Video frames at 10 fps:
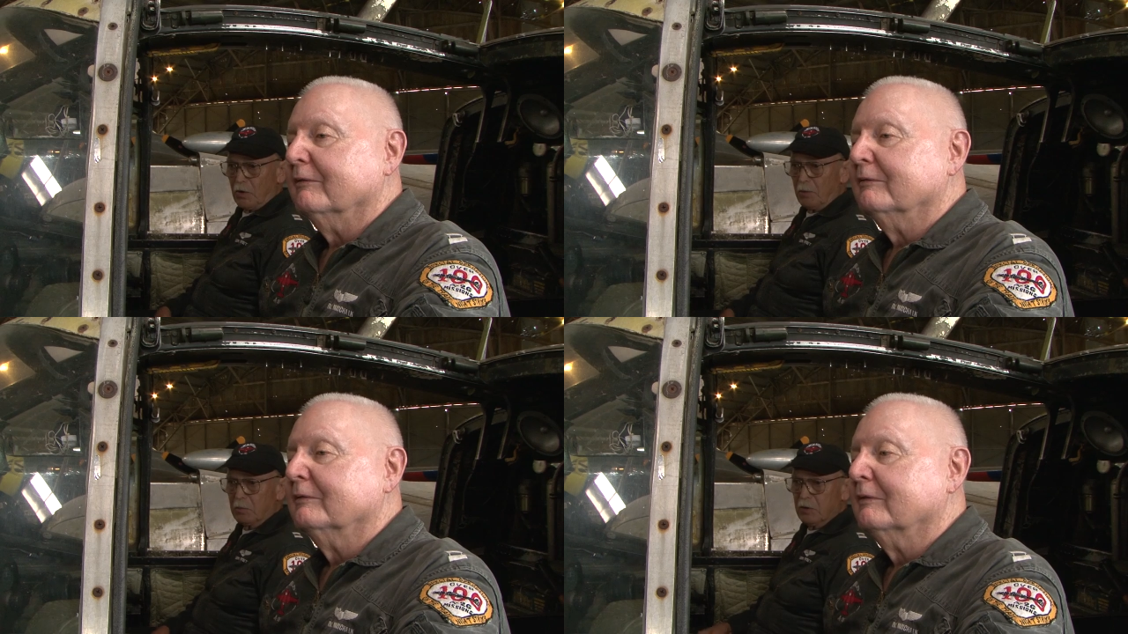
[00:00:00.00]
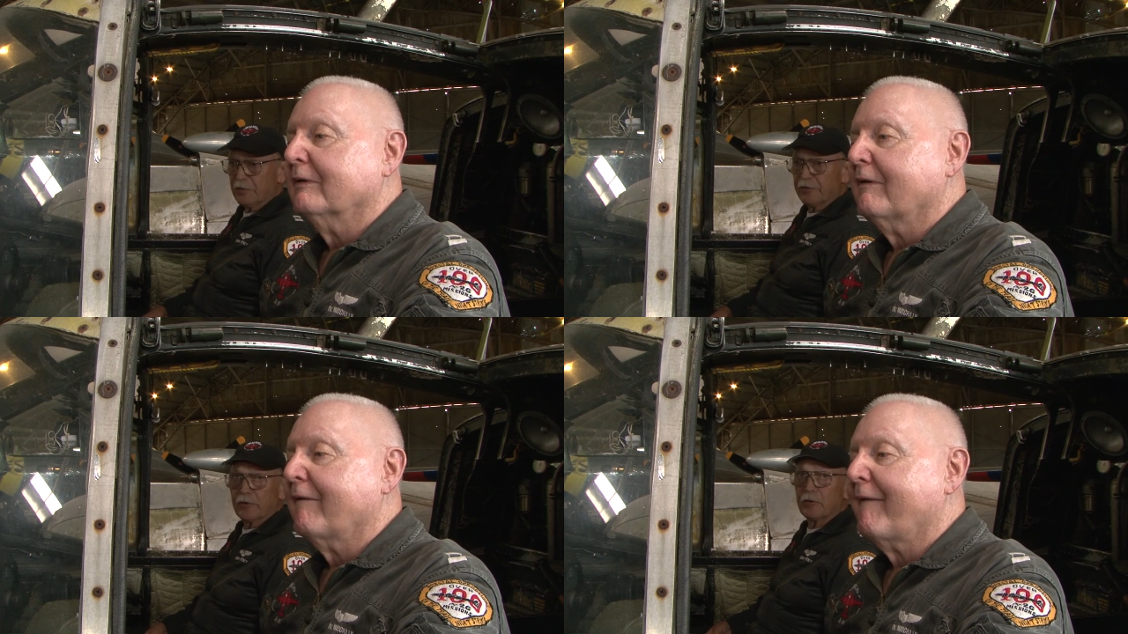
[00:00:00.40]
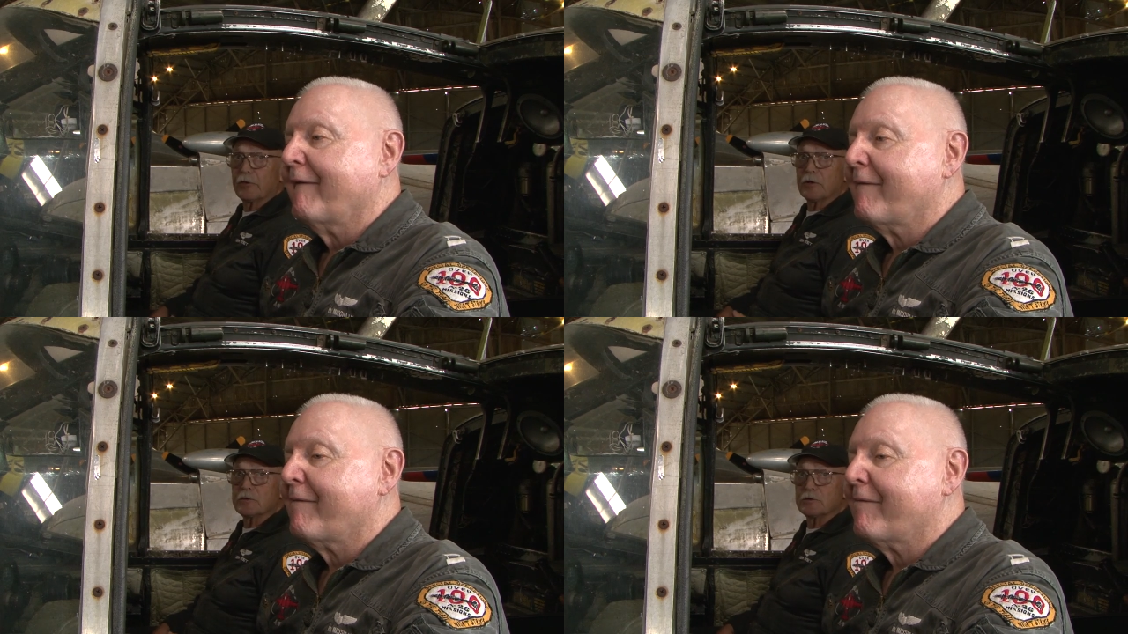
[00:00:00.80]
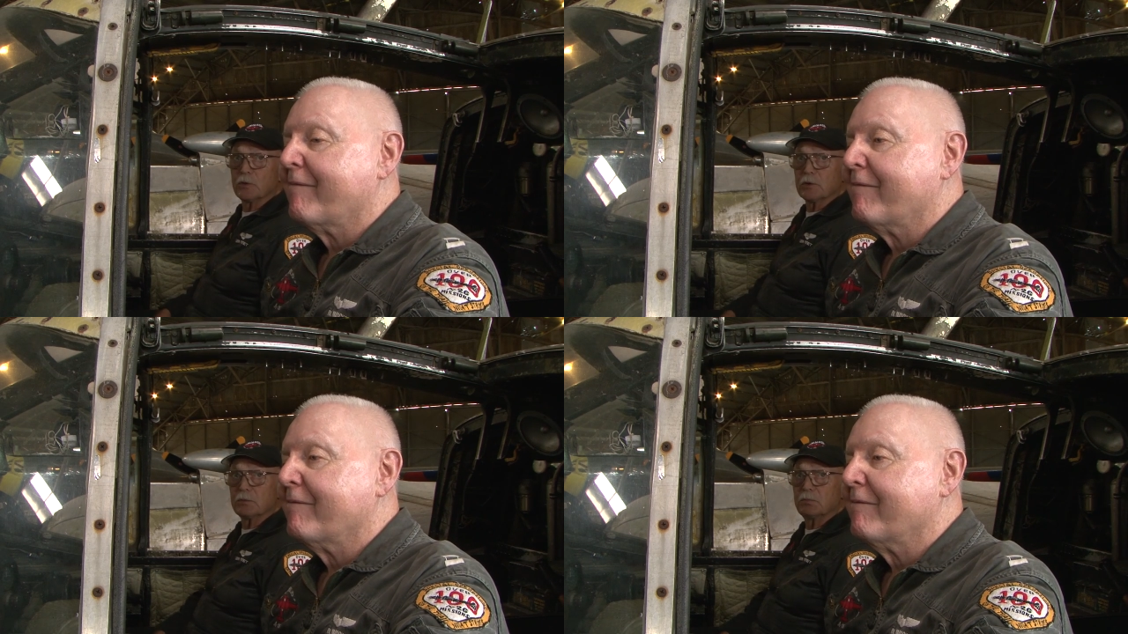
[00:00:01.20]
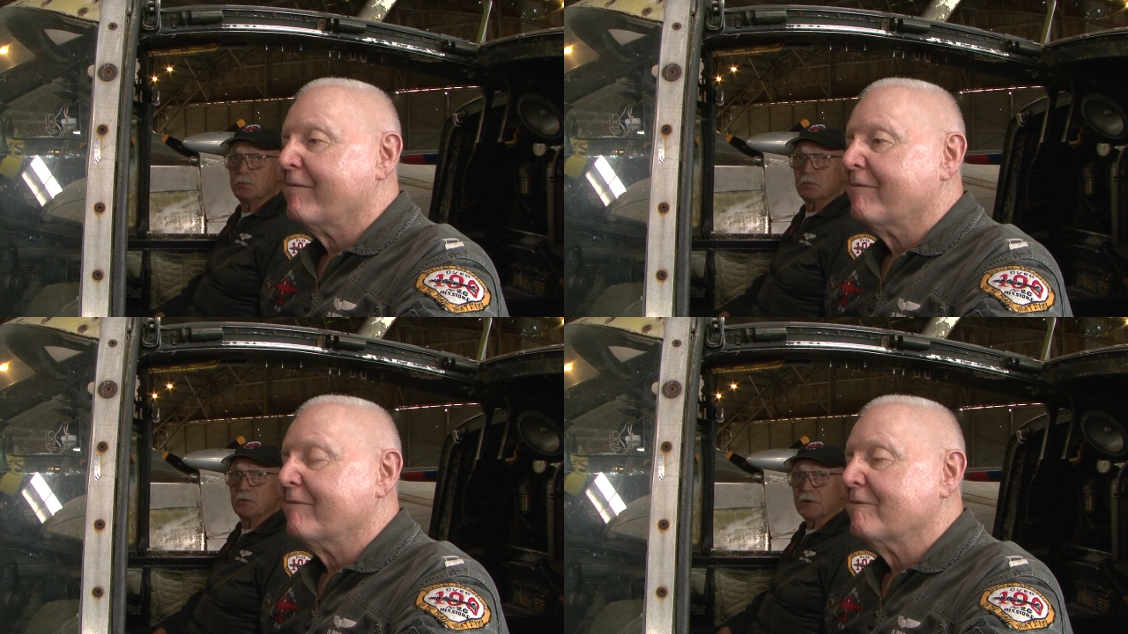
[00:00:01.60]
Speaker 1: probably a third of those were
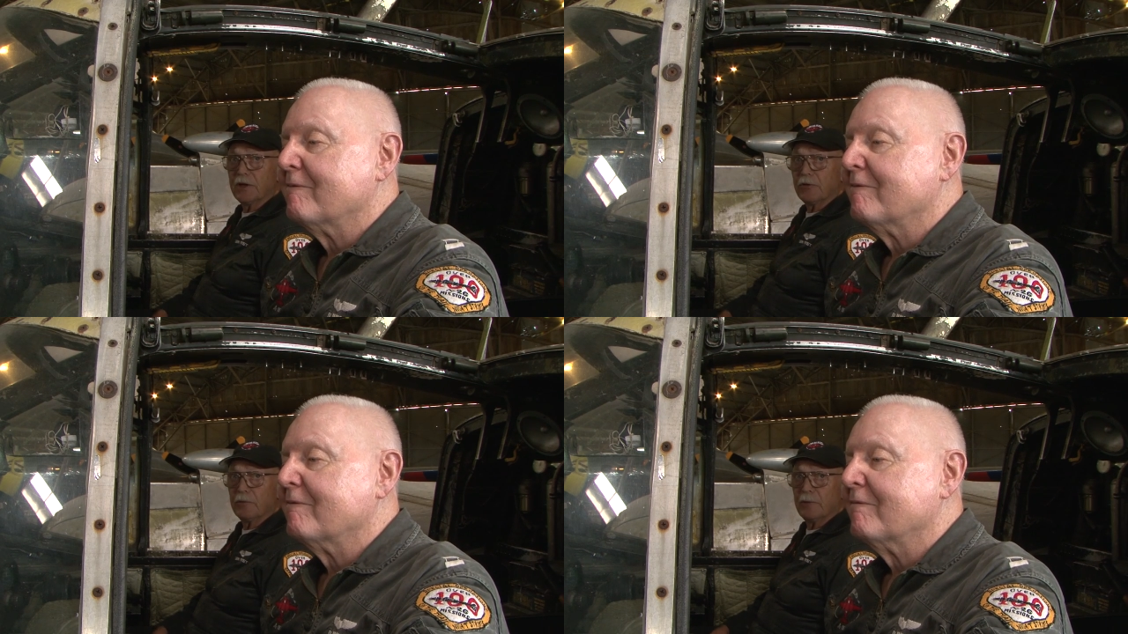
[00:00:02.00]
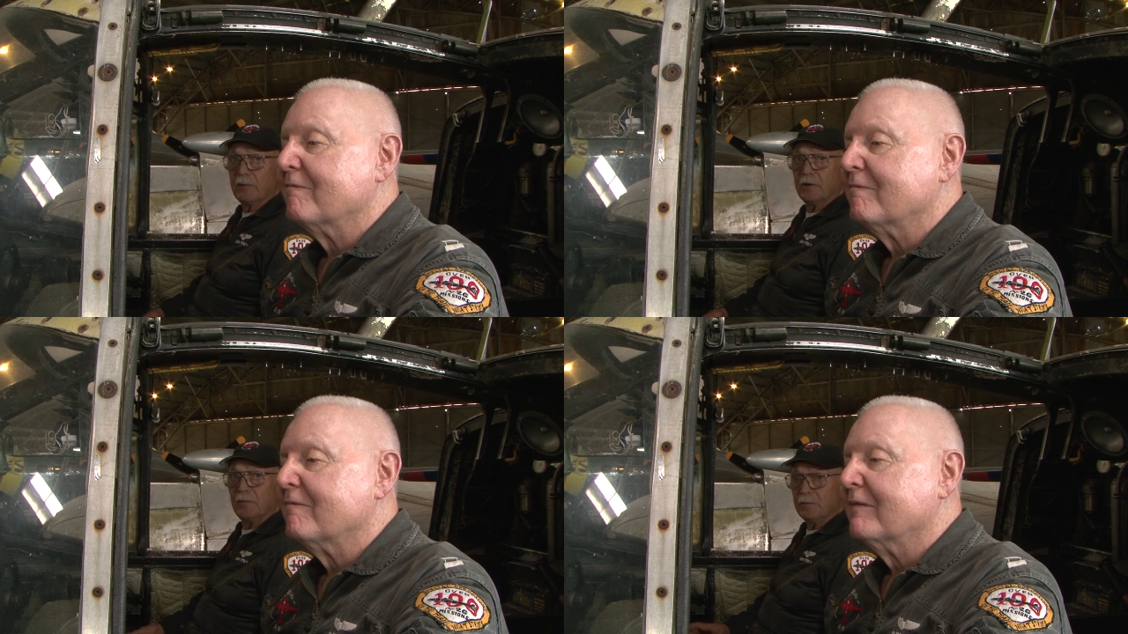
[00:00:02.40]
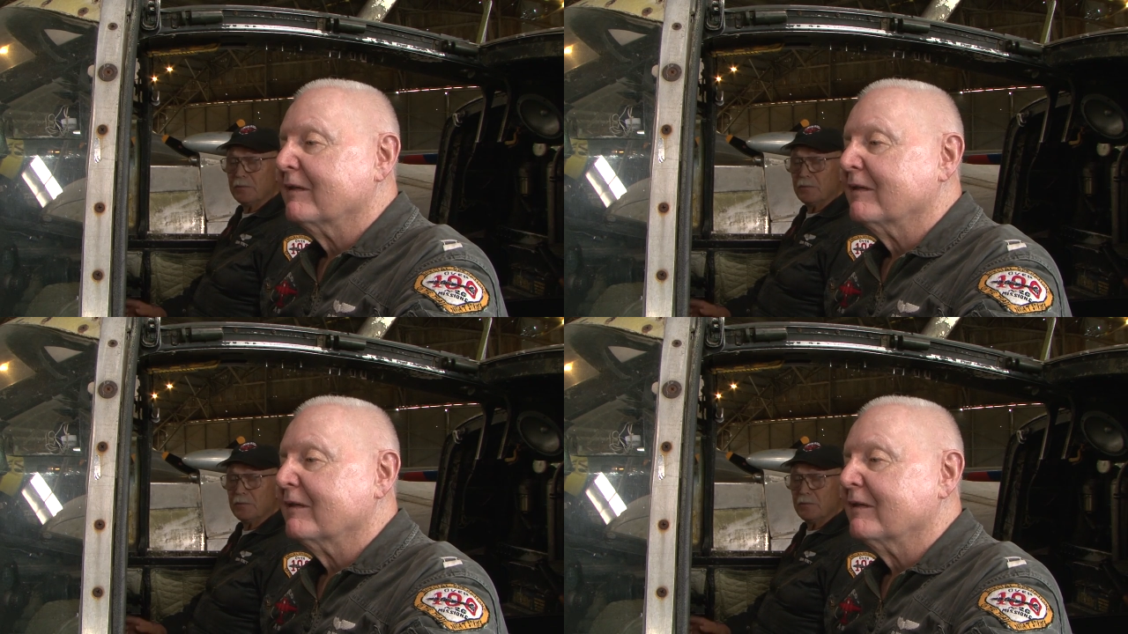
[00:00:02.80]
together, maybe.